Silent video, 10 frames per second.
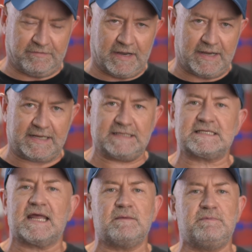right,
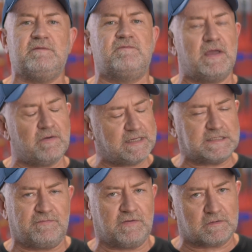is going to be very
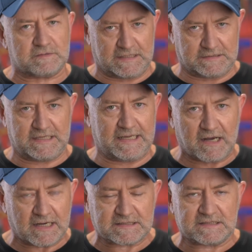difficult indeed,
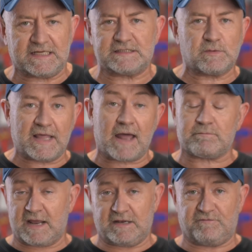I'd suggest,
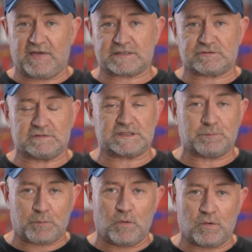without manufacturer
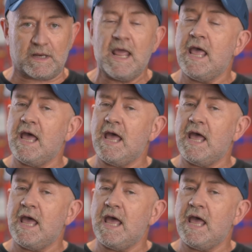support,